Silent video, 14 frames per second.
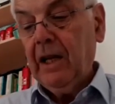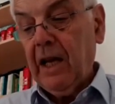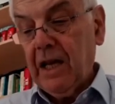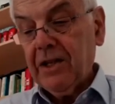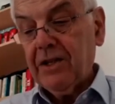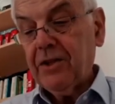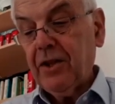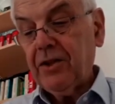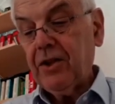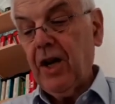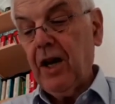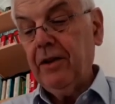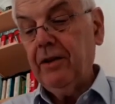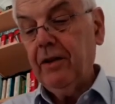Kiss the
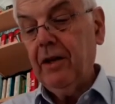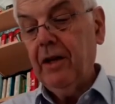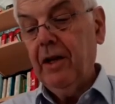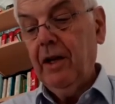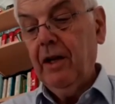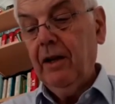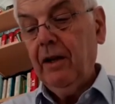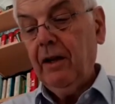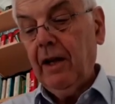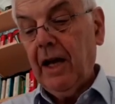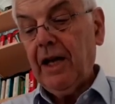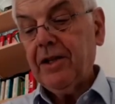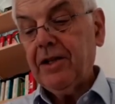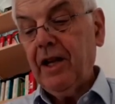Son,
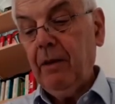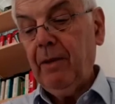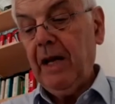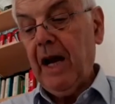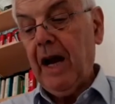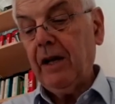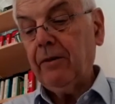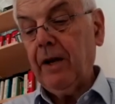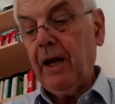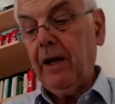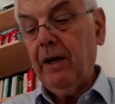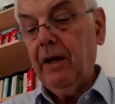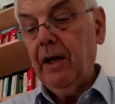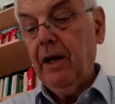lest he be
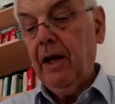angry